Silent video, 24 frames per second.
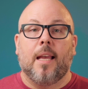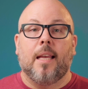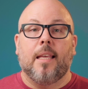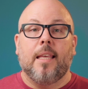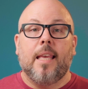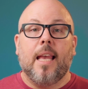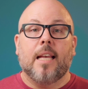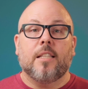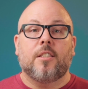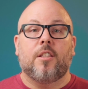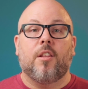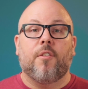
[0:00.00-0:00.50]

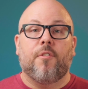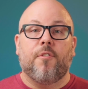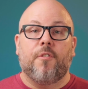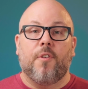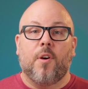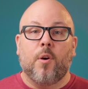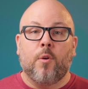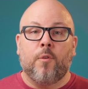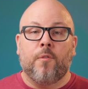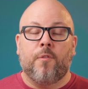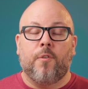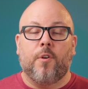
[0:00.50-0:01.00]
Yes, the
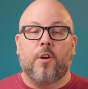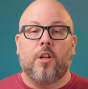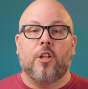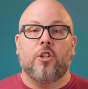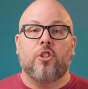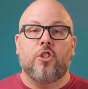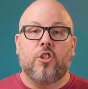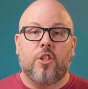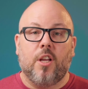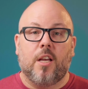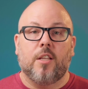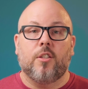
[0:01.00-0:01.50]
phone
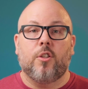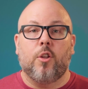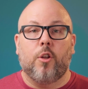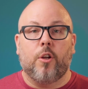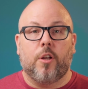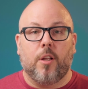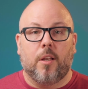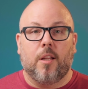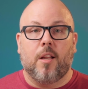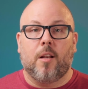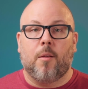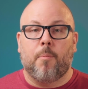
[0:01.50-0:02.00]
footage does look
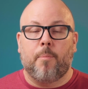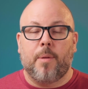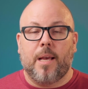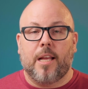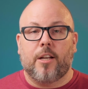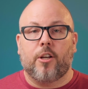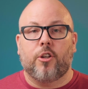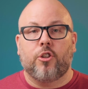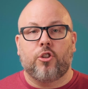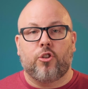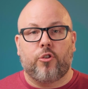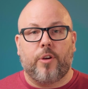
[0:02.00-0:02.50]
a little
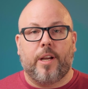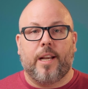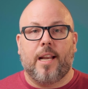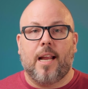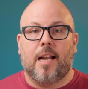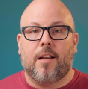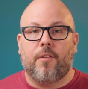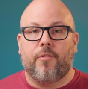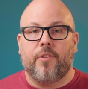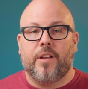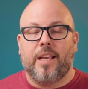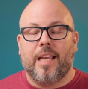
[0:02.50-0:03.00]
better straight
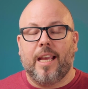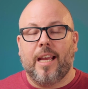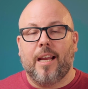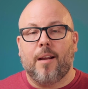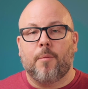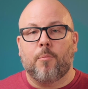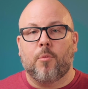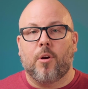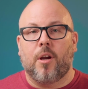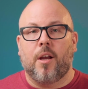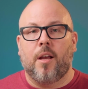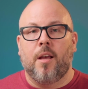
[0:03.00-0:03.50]
out of
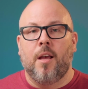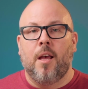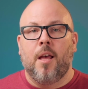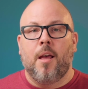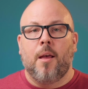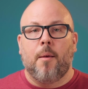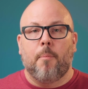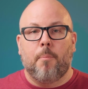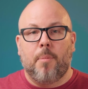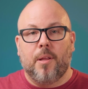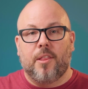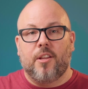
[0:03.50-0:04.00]
camera,
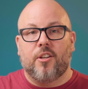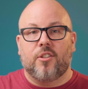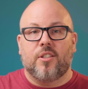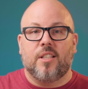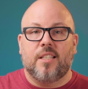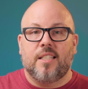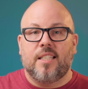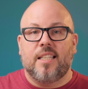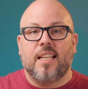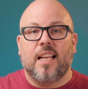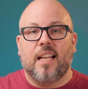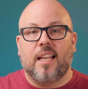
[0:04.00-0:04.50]
but there's a
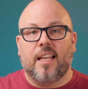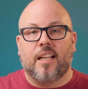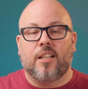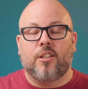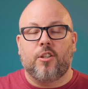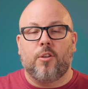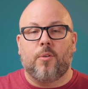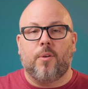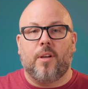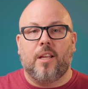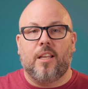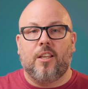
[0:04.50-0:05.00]
ceiling
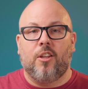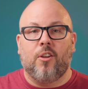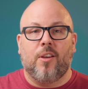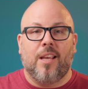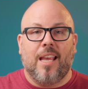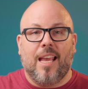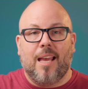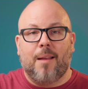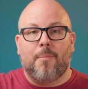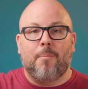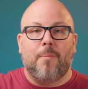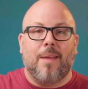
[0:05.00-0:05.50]
to it. You
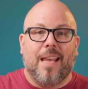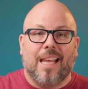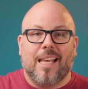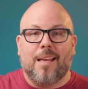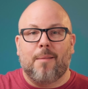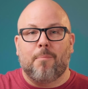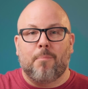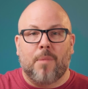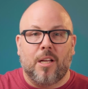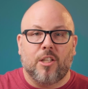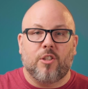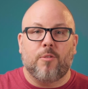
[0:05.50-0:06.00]
can't make
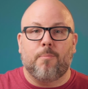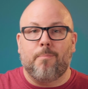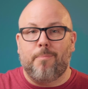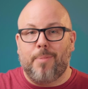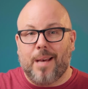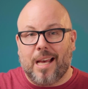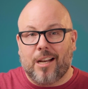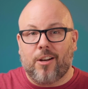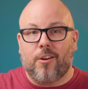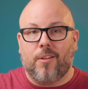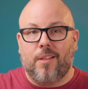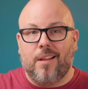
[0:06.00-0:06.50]
it much
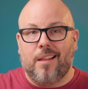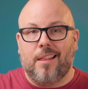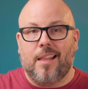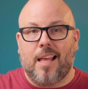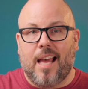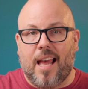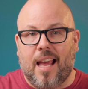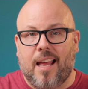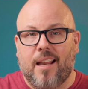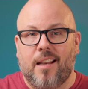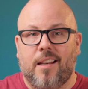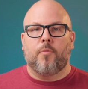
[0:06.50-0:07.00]
better than
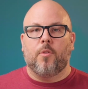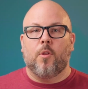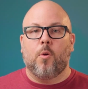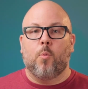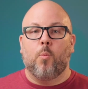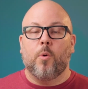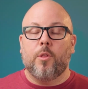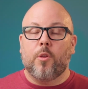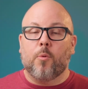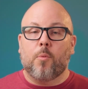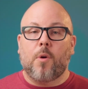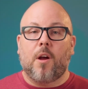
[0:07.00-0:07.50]
that.
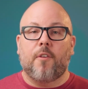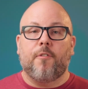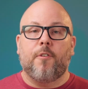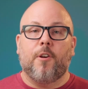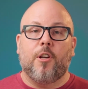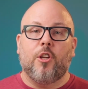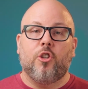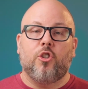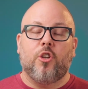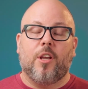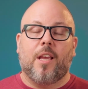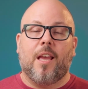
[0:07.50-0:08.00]
With the raw
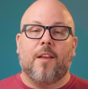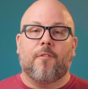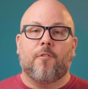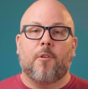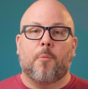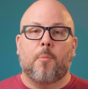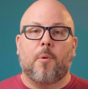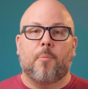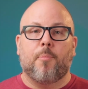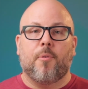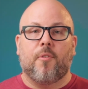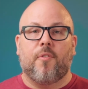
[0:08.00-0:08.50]
footage you get
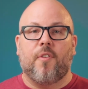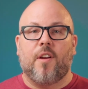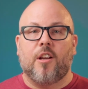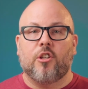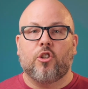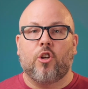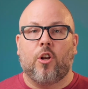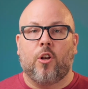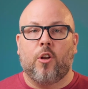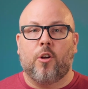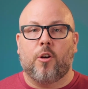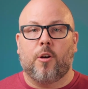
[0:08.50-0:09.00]
from a
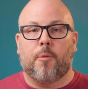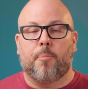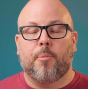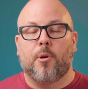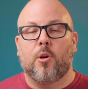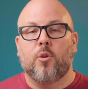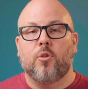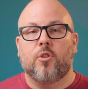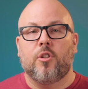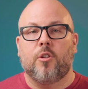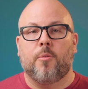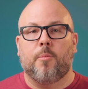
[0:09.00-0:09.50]
professional or a
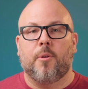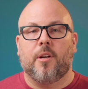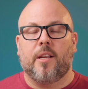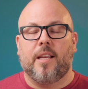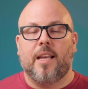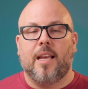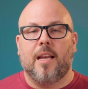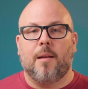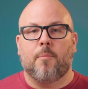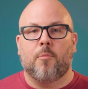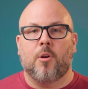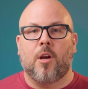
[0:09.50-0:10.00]
prosumer
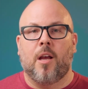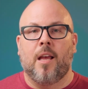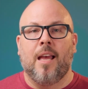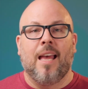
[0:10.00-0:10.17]
camera,